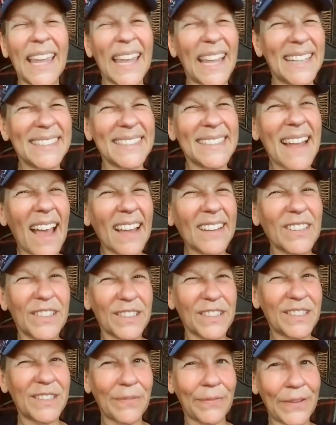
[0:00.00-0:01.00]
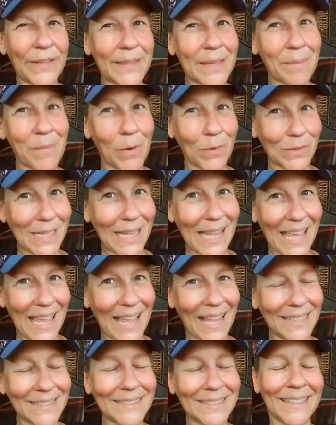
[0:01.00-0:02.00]
It's not good to feed them only
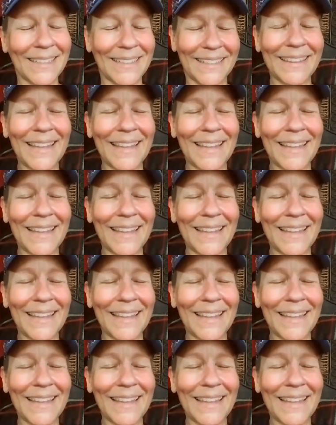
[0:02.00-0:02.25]
eggs.